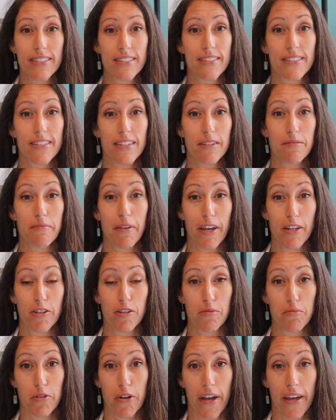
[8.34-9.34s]
system in
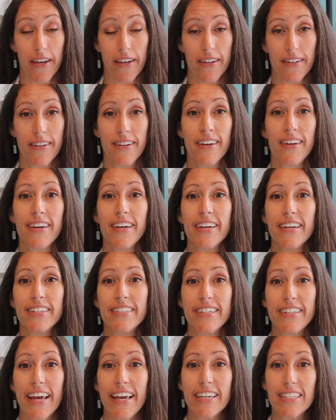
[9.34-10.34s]
your brain,
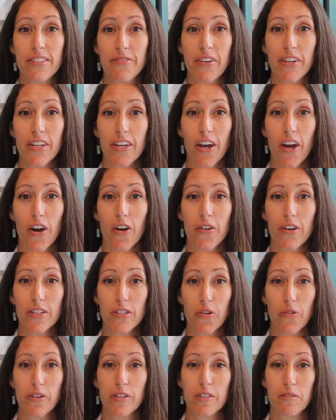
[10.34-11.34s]
today's video
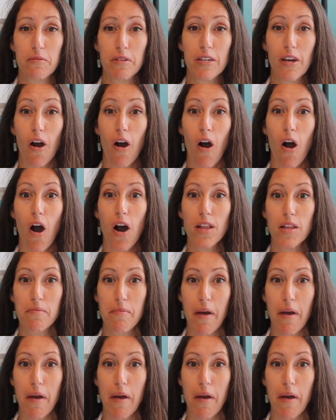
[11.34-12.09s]
is going to be all